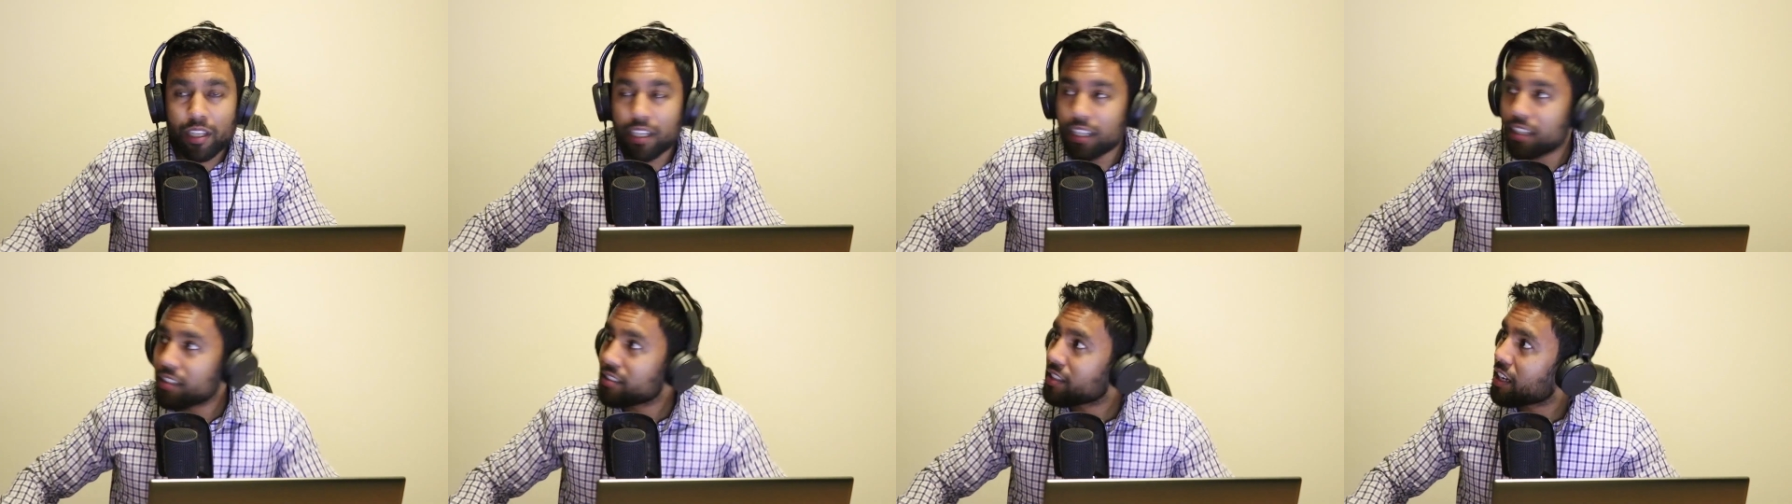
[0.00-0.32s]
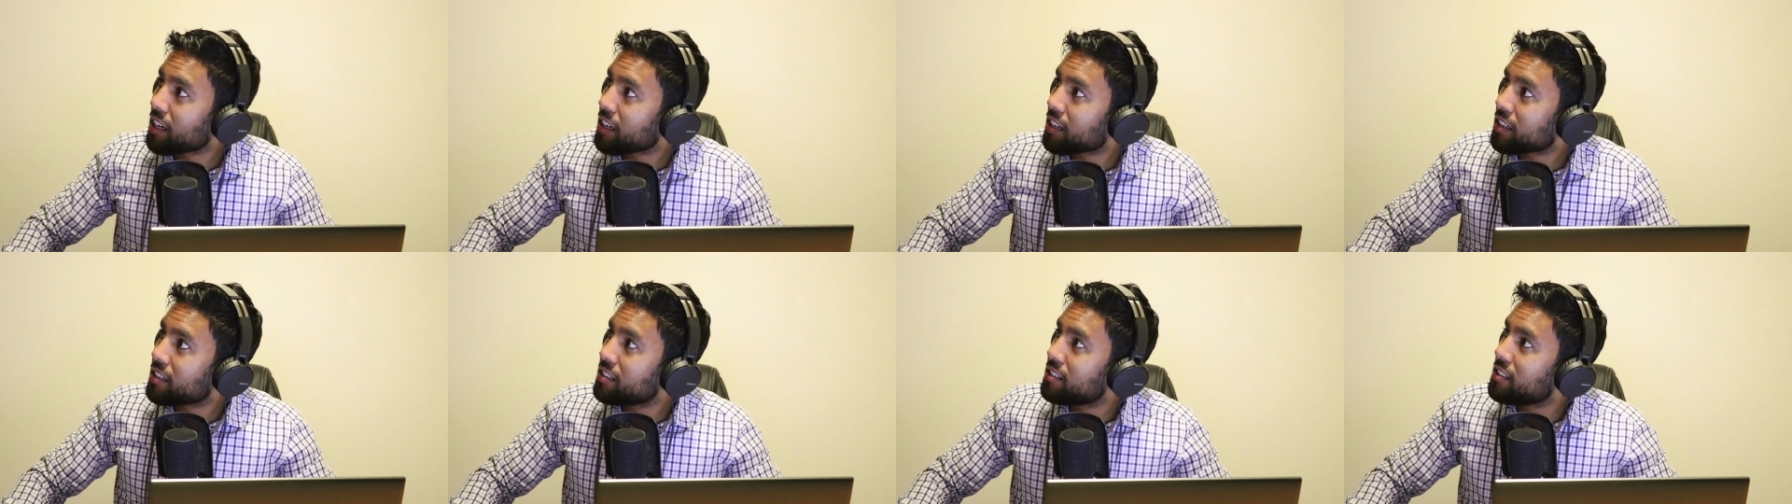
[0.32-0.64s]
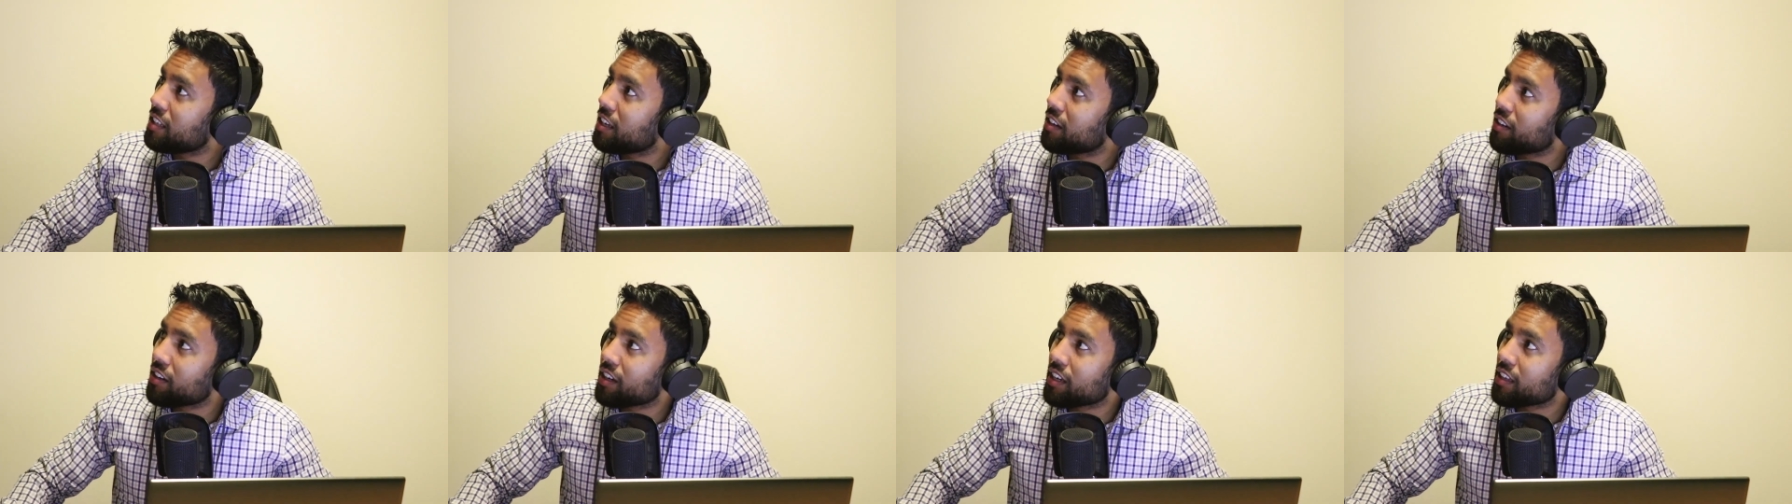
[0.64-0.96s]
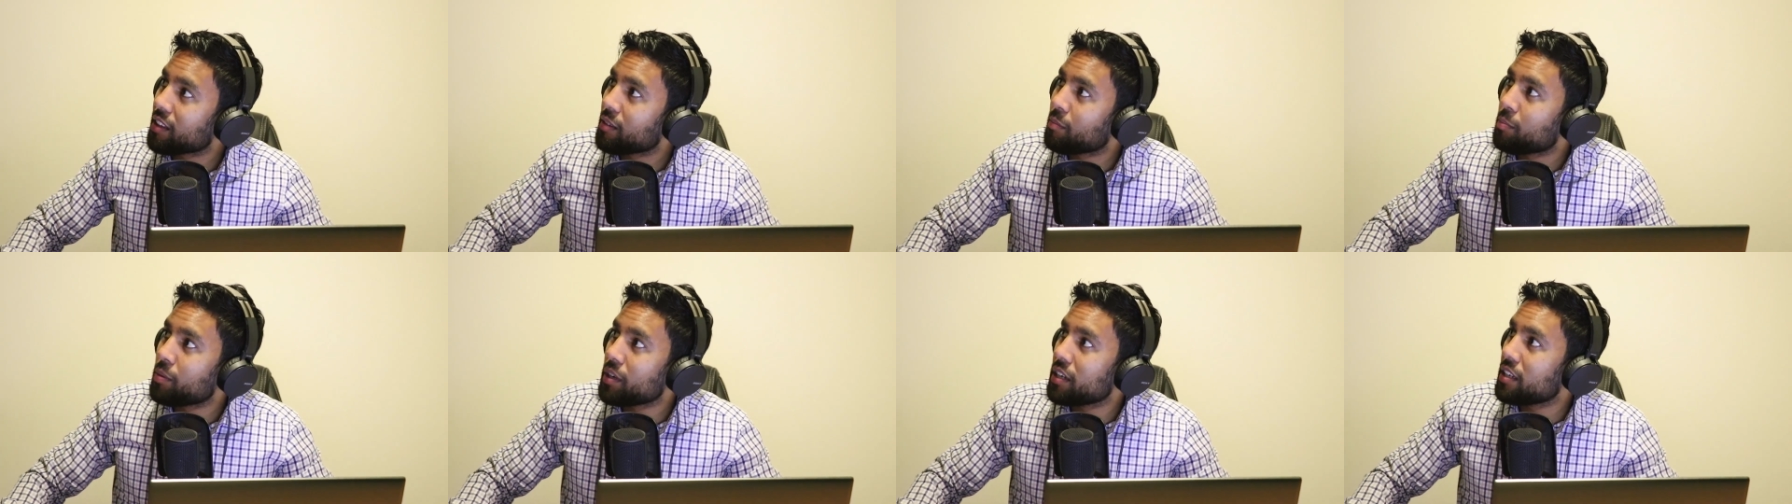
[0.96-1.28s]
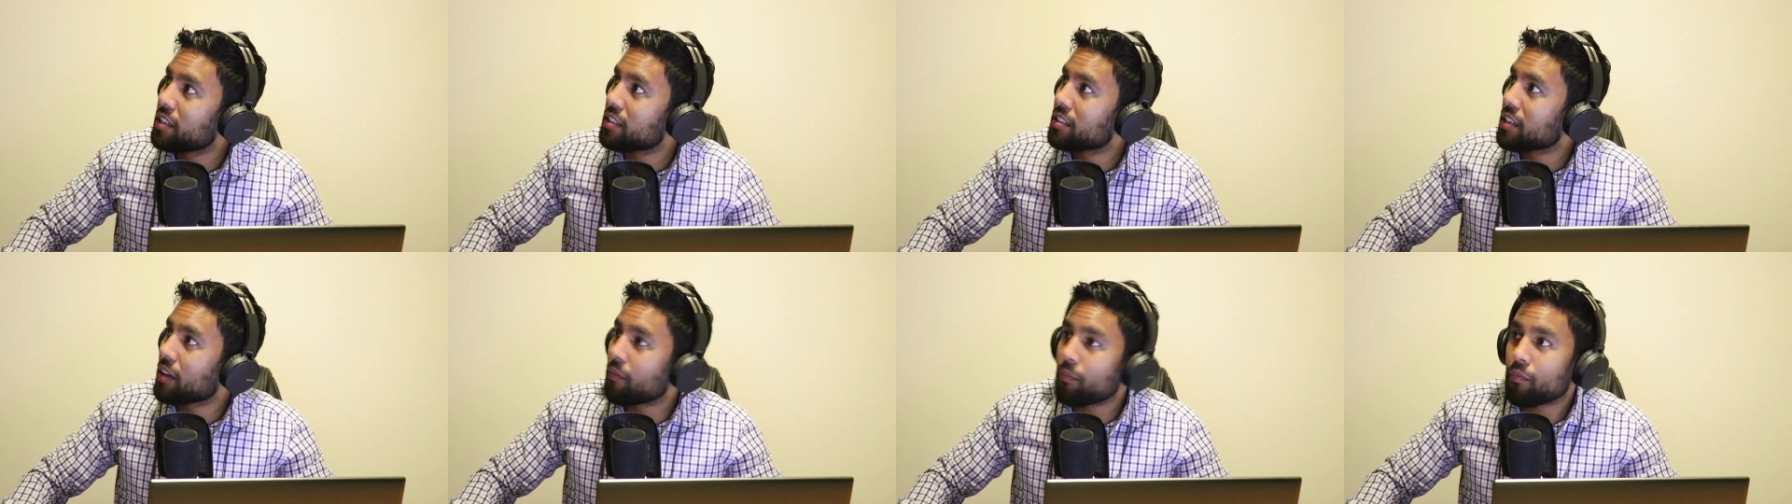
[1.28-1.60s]
He's like staring at the bit.
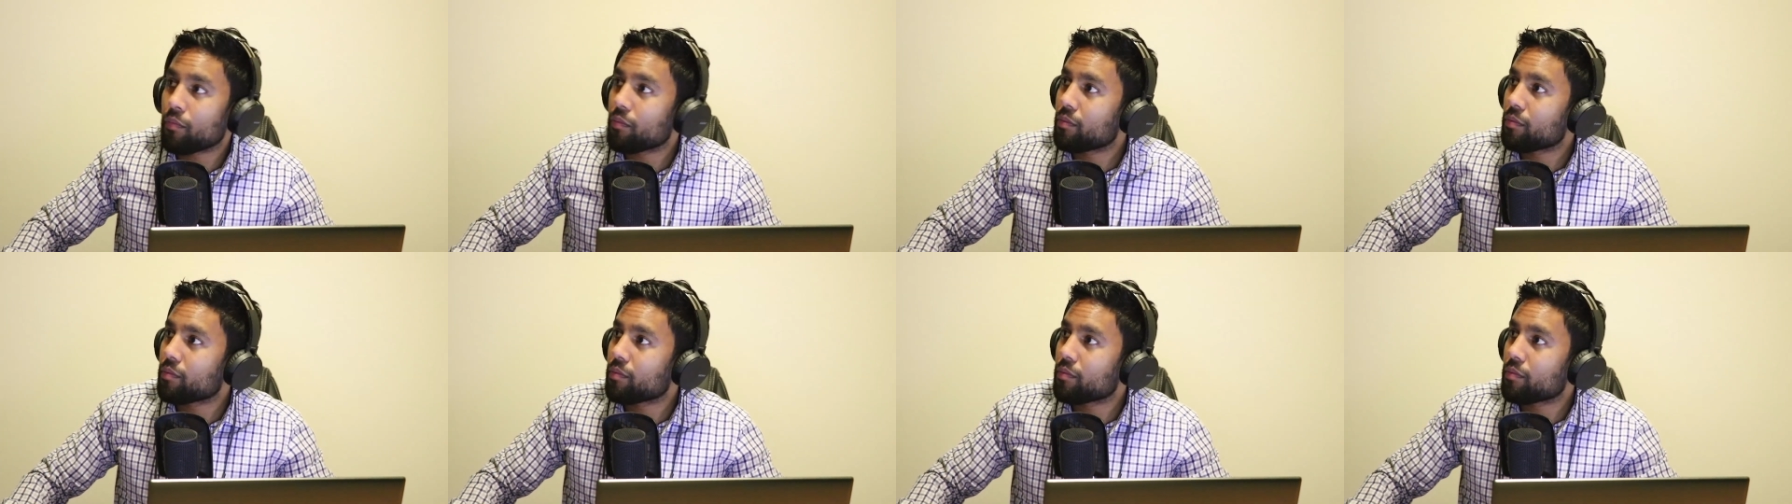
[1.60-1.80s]
He's like,